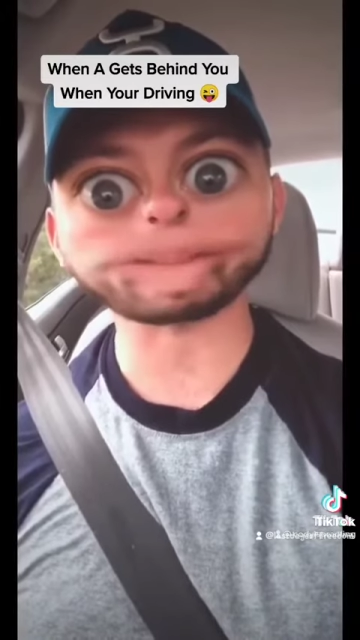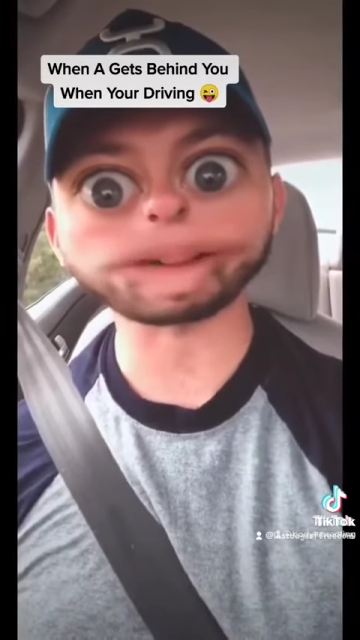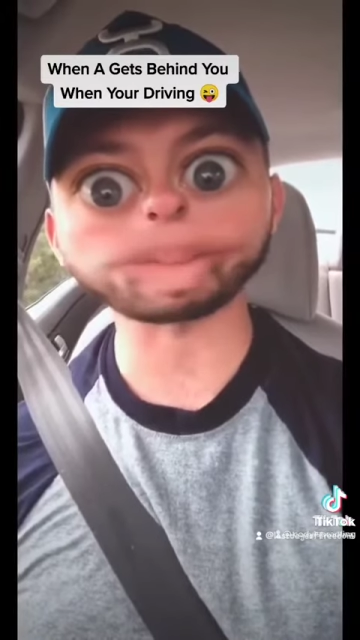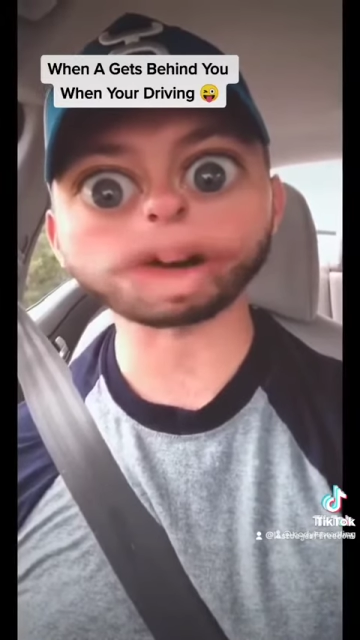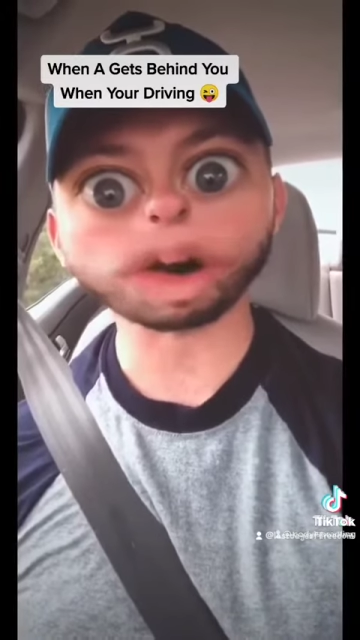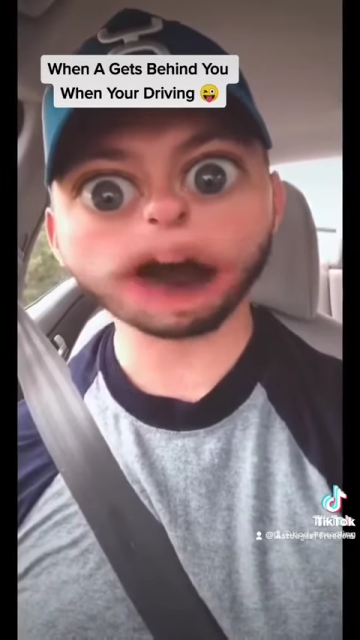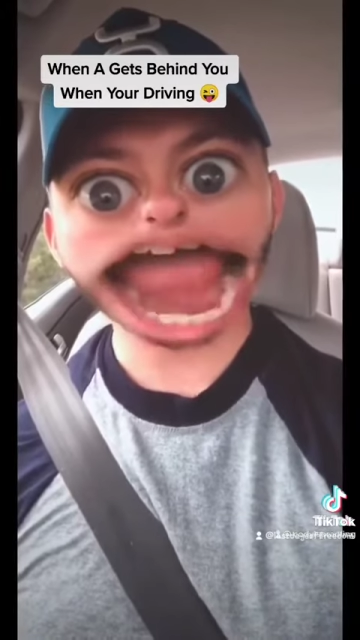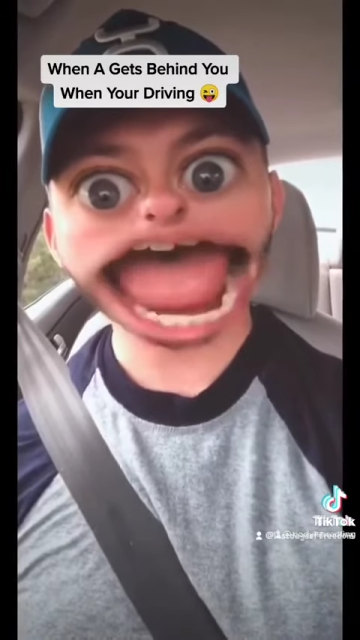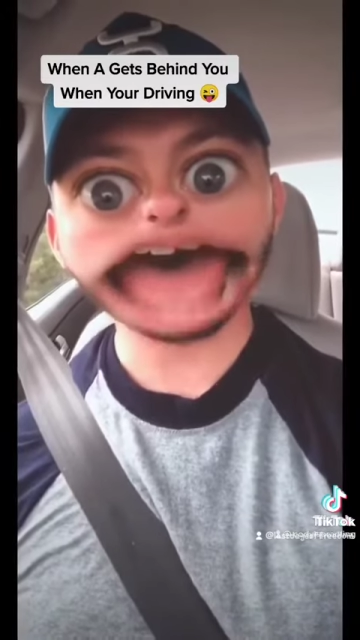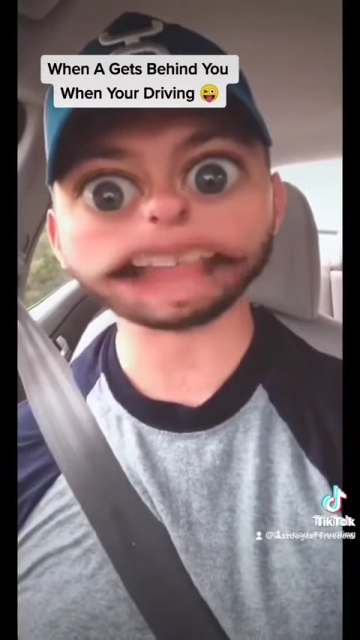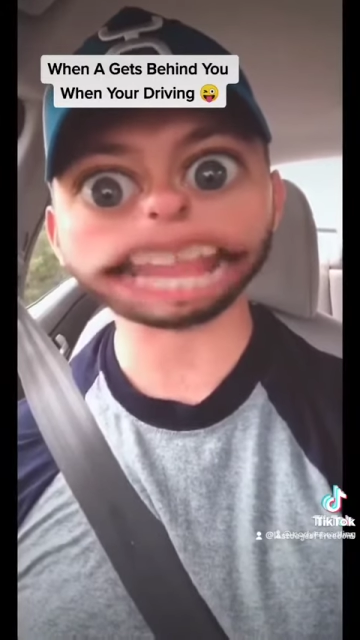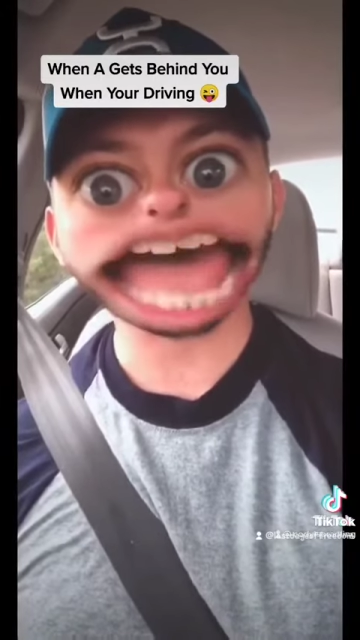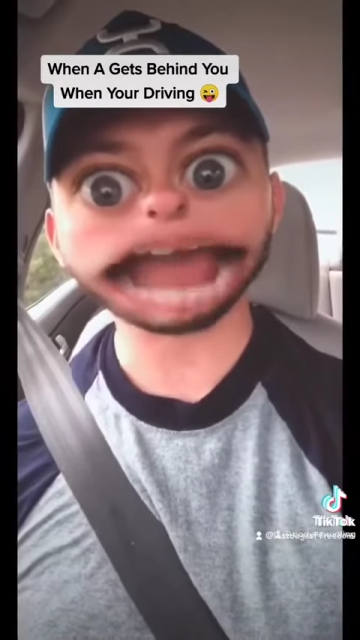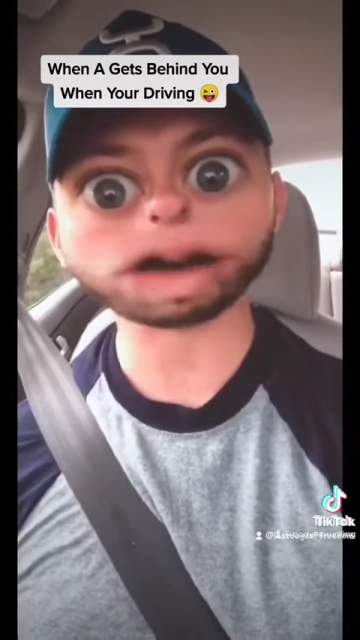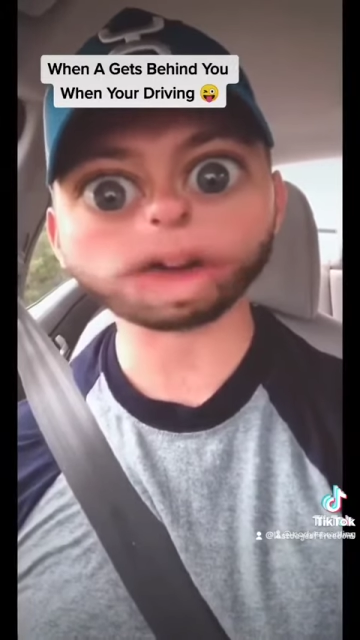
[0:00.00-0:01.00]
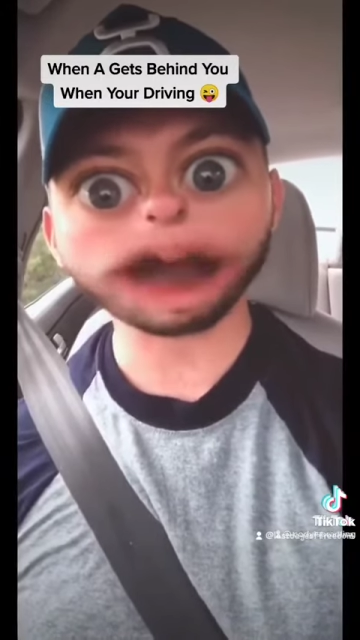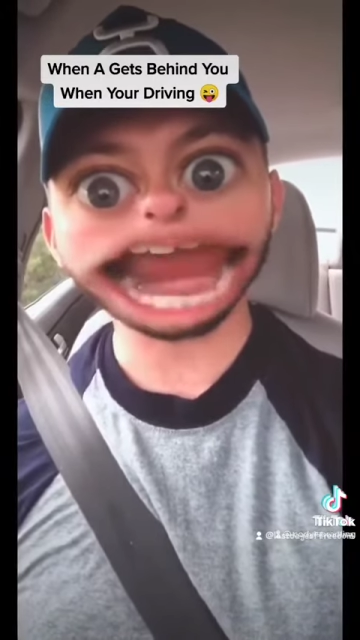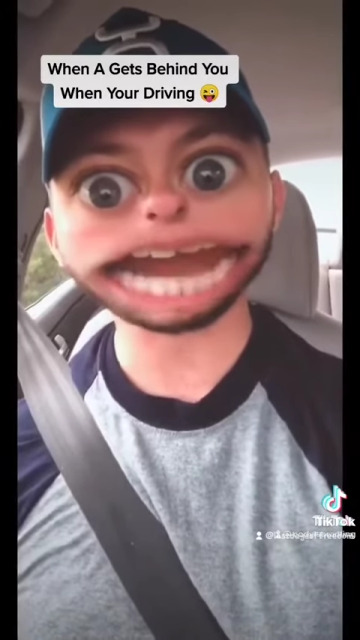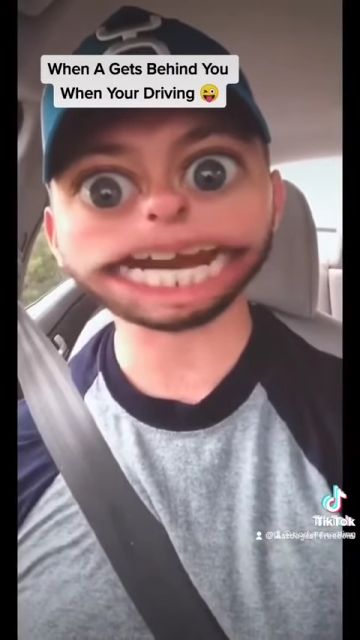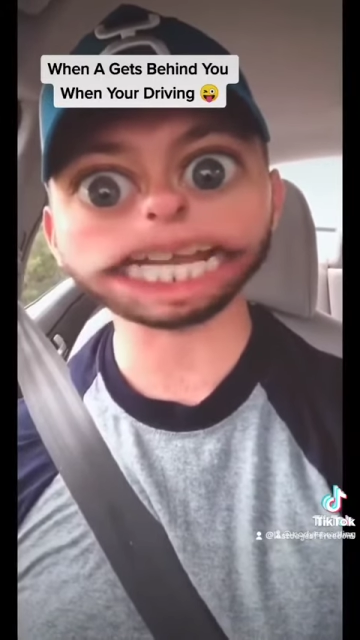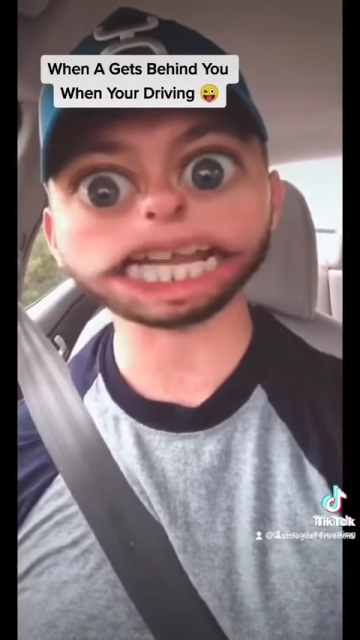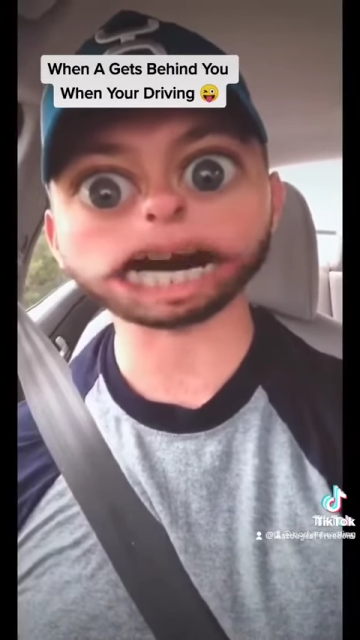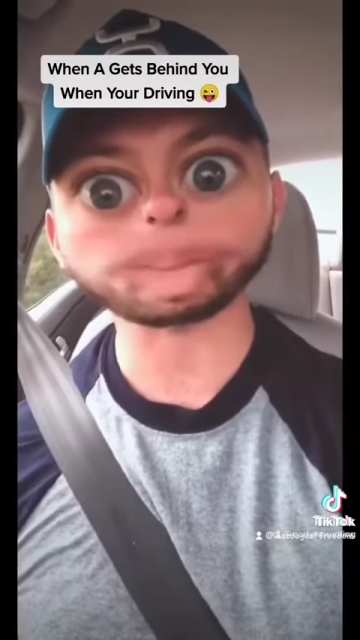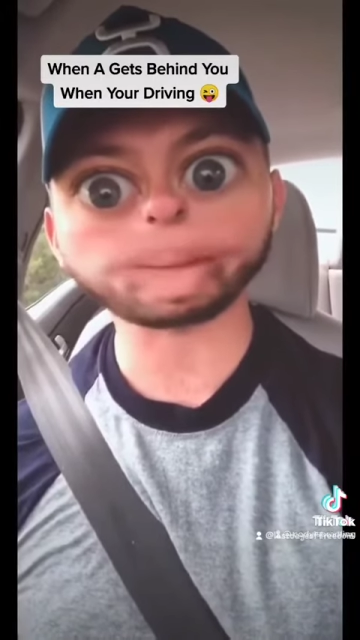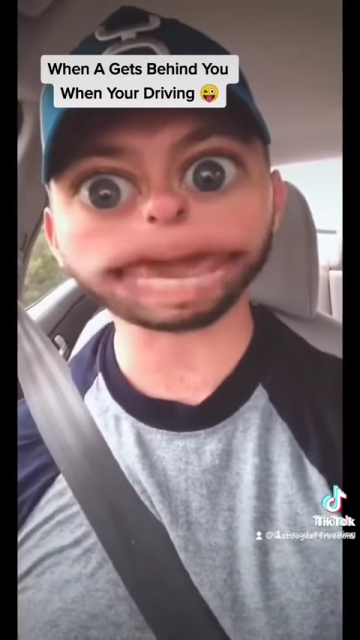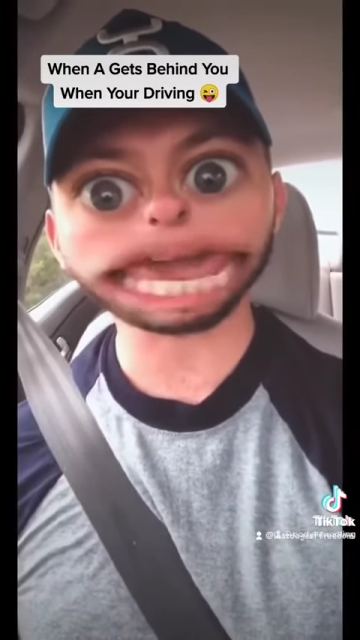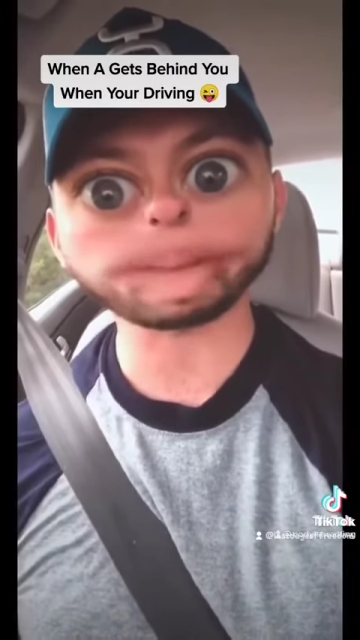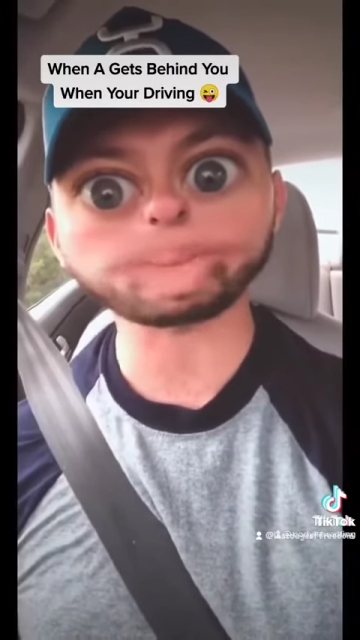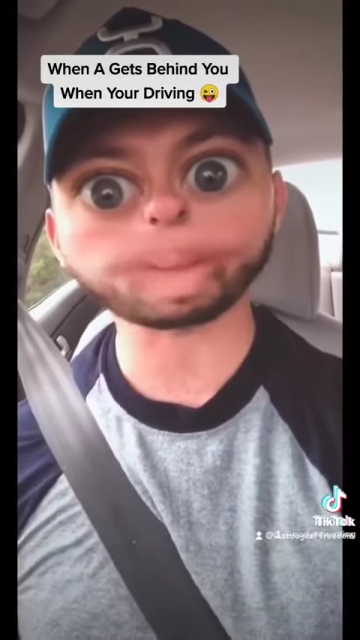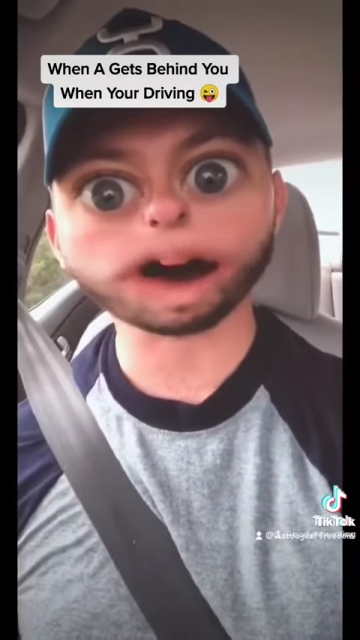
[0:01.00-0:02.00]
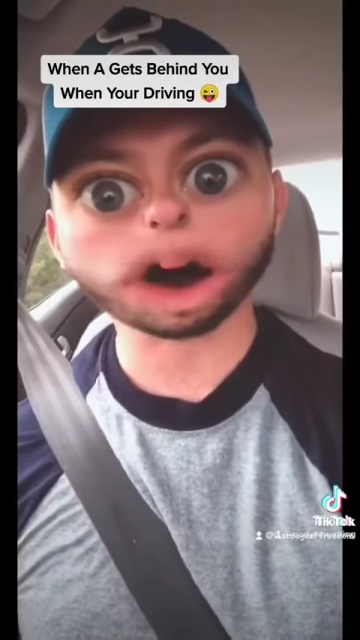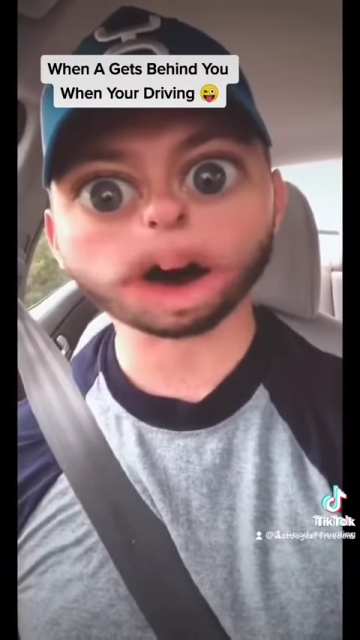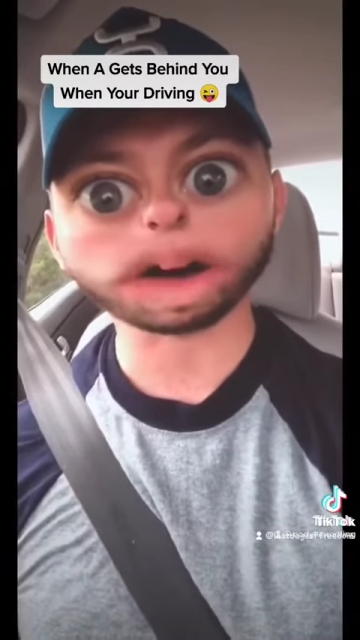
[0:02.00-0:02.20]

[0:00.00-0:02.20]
around like regular people.